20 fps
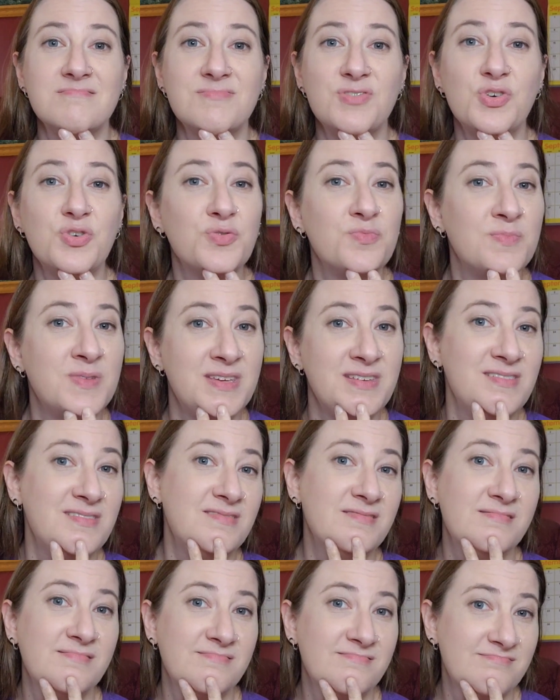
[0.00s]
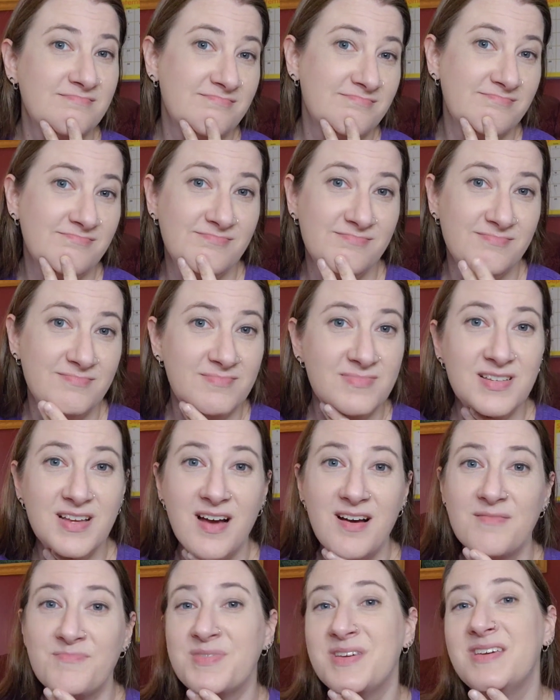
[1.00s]
told me,
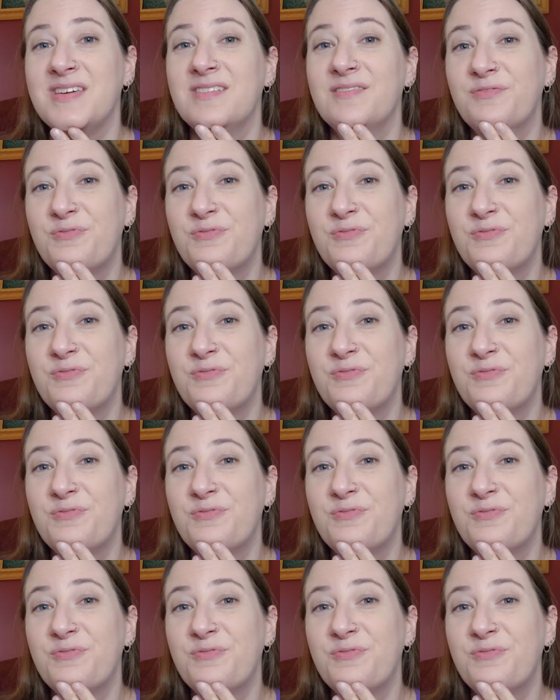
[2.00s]
got me